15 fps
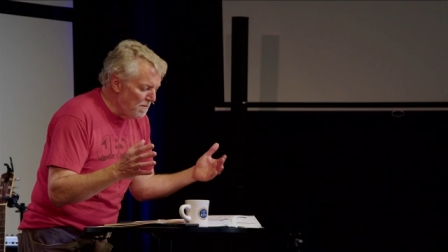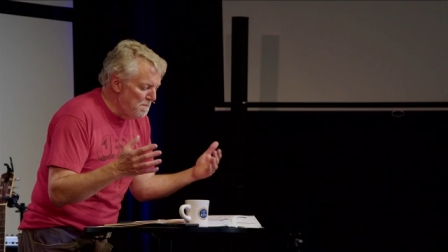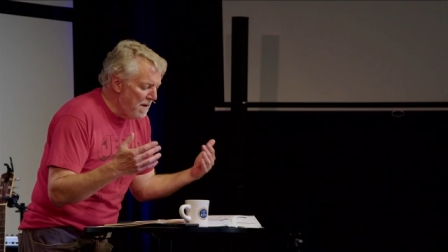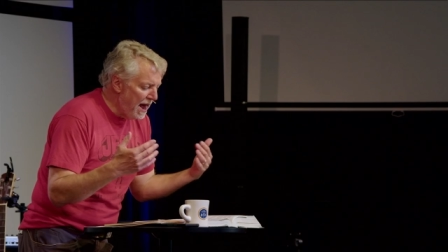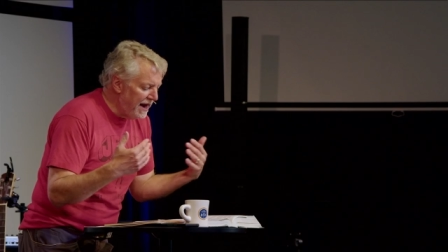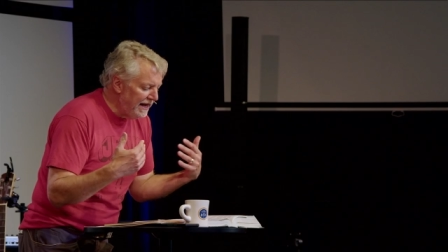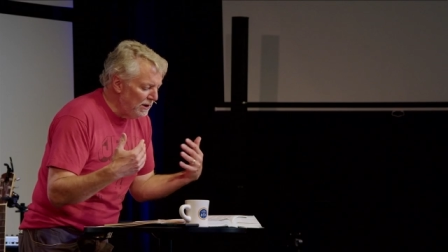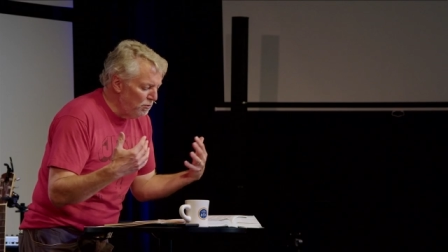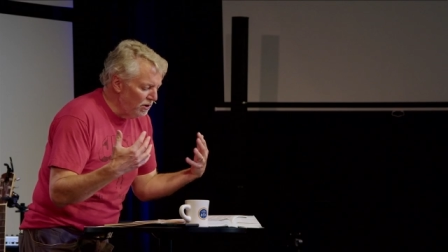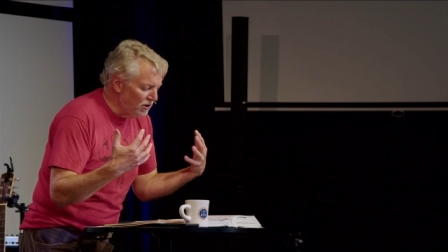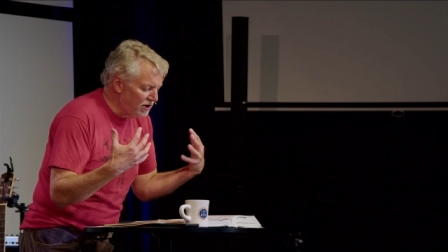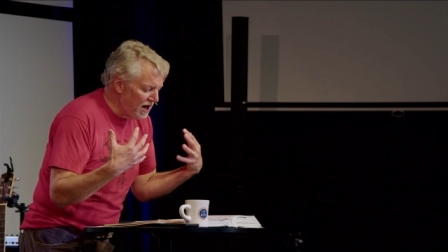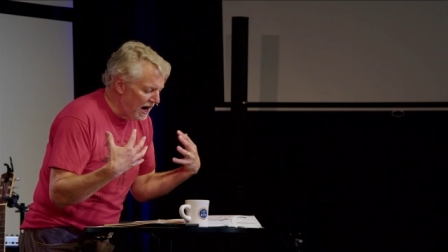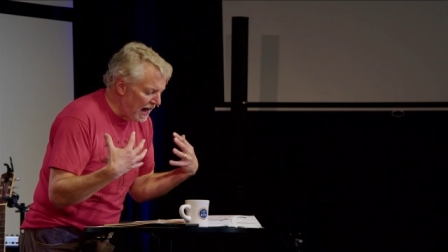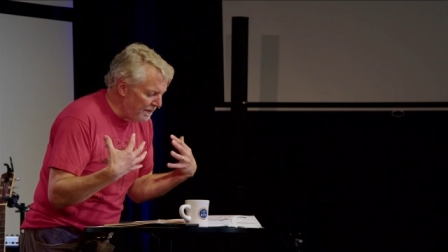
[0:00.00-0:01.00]
many
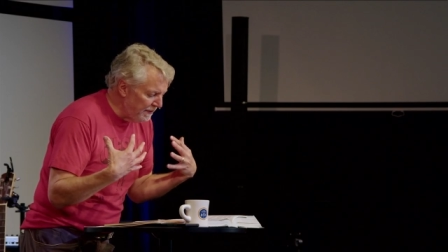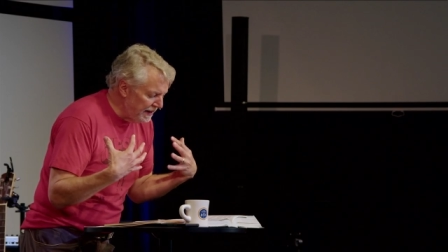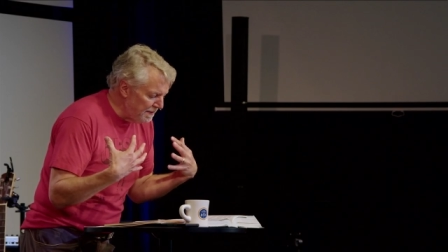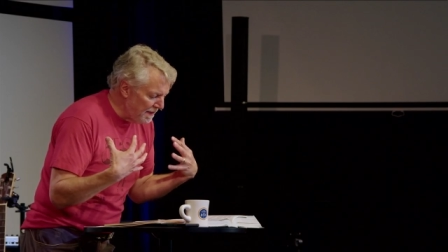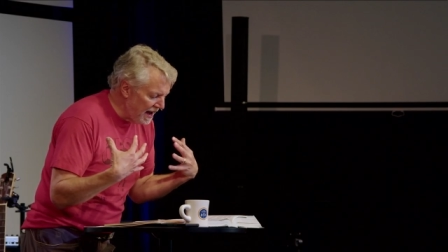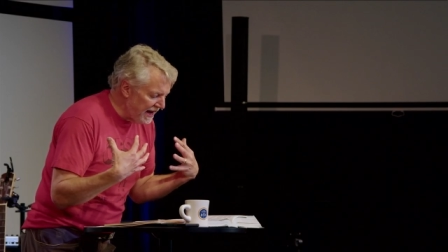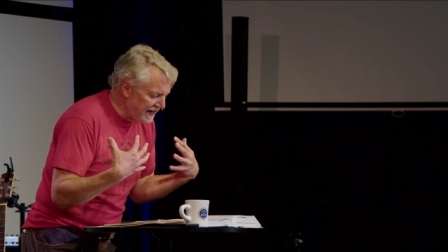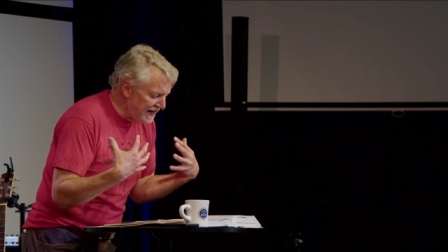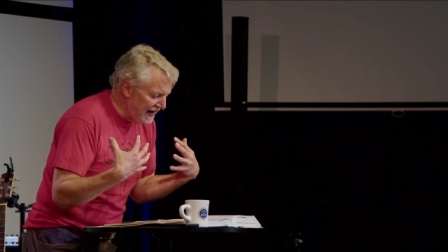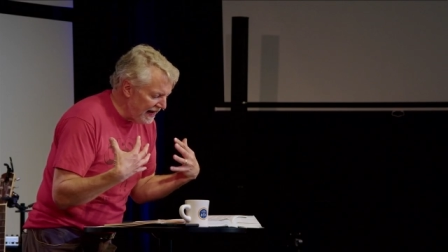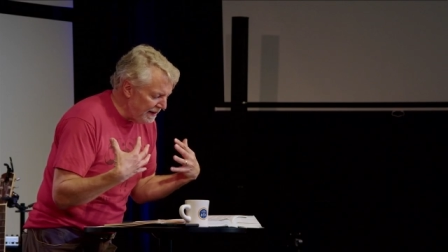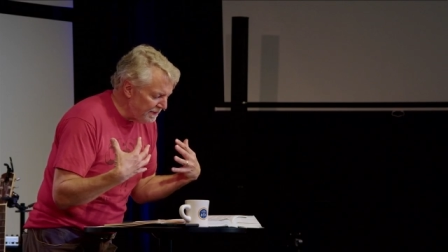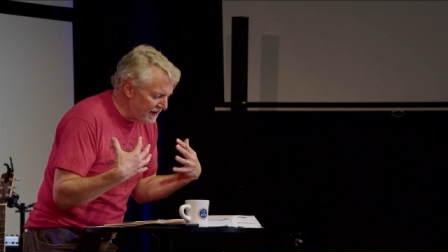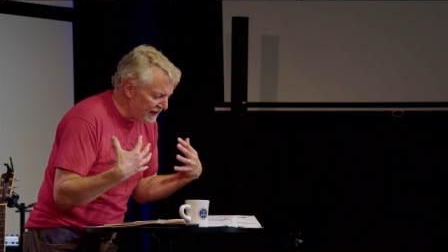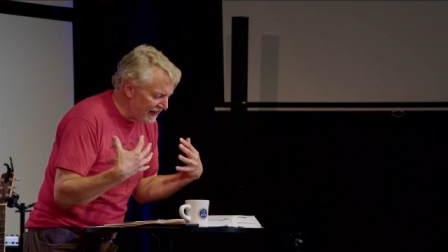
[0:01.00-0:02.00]
will come in my
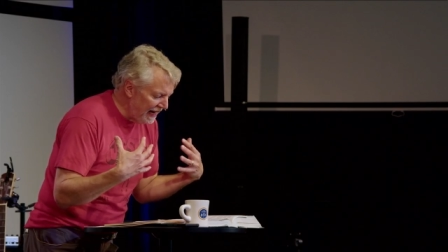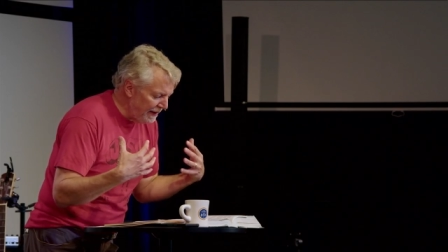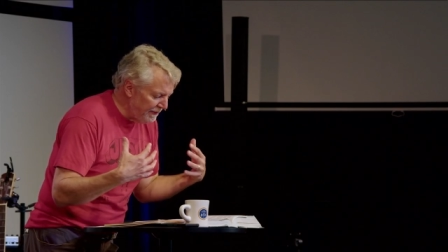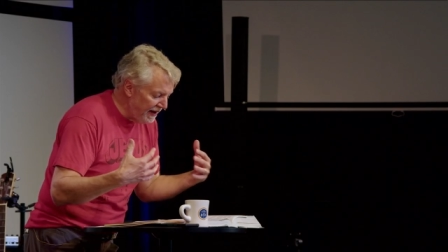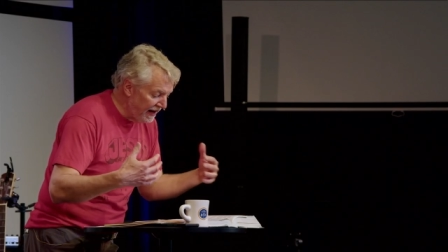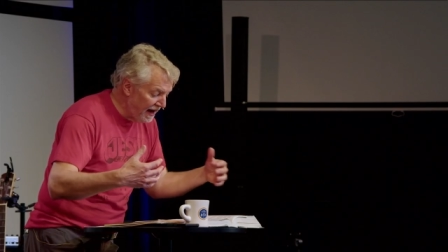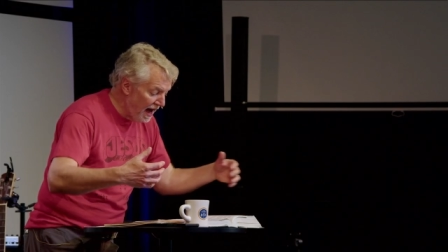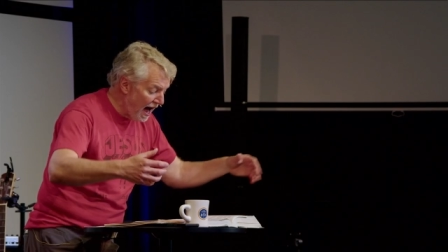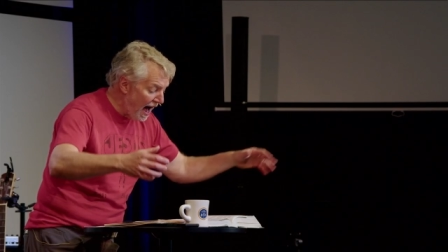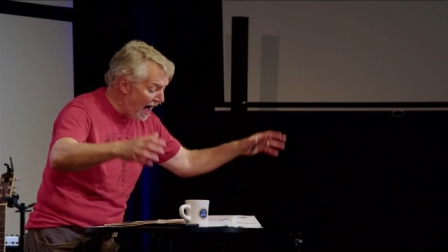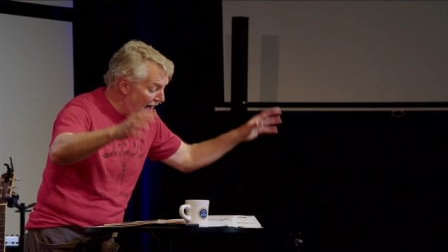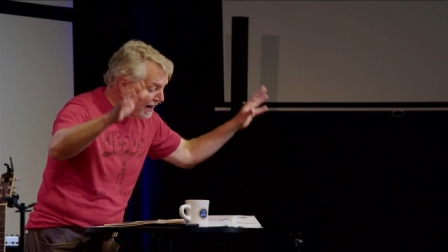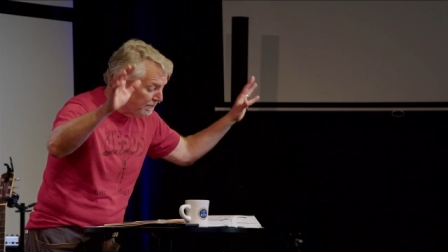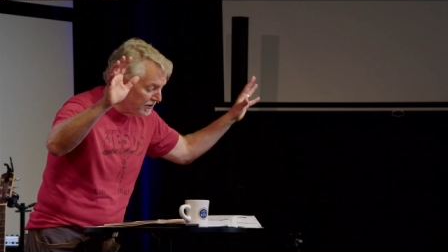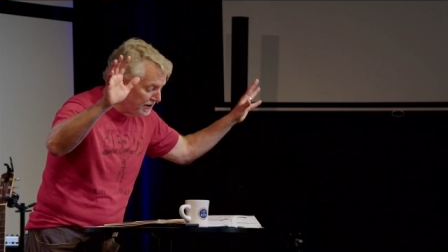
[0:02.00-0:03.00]
name, claiming,
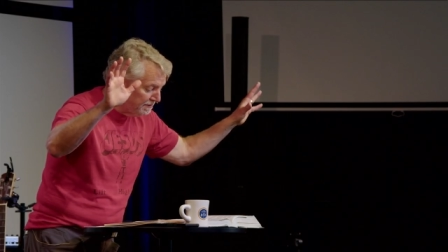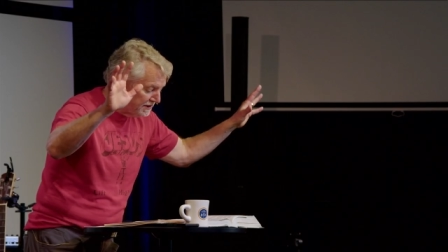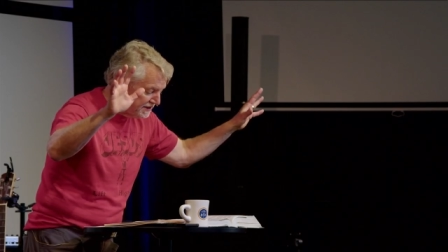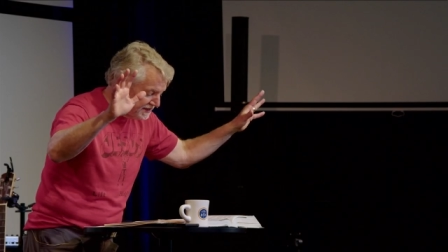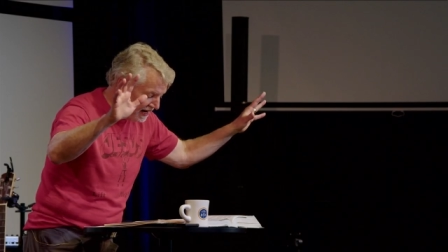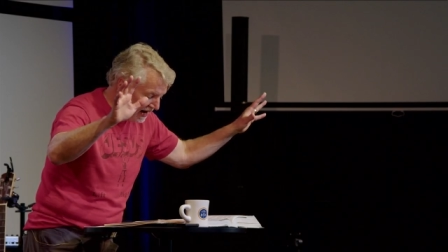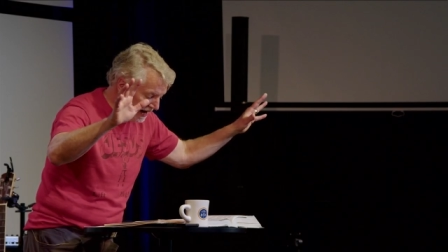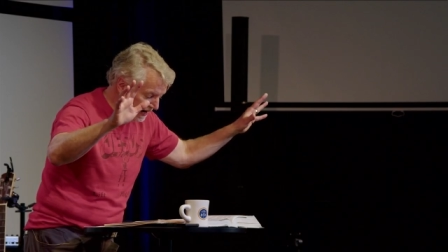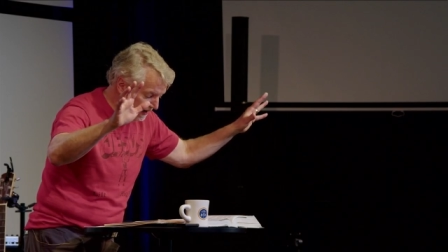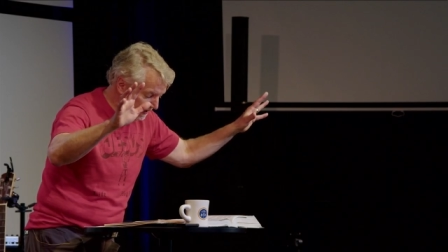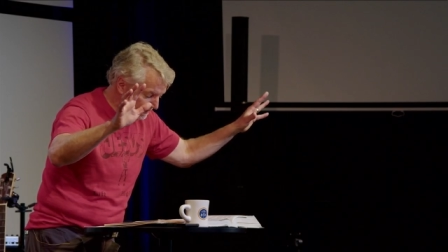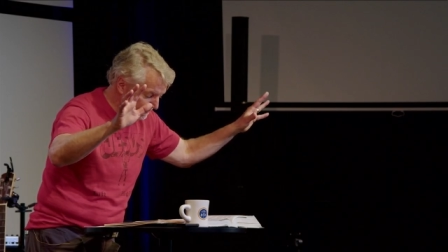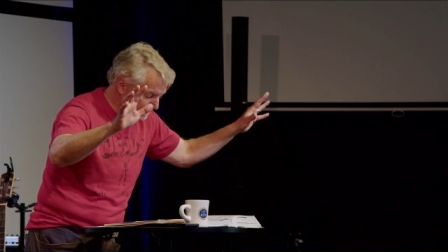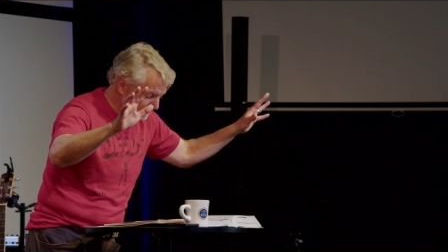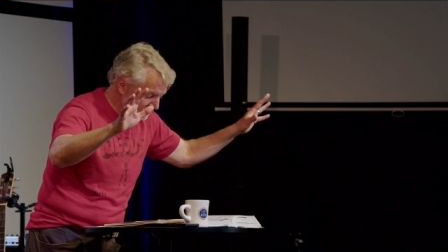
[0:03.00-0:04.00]
I'm the Messiah.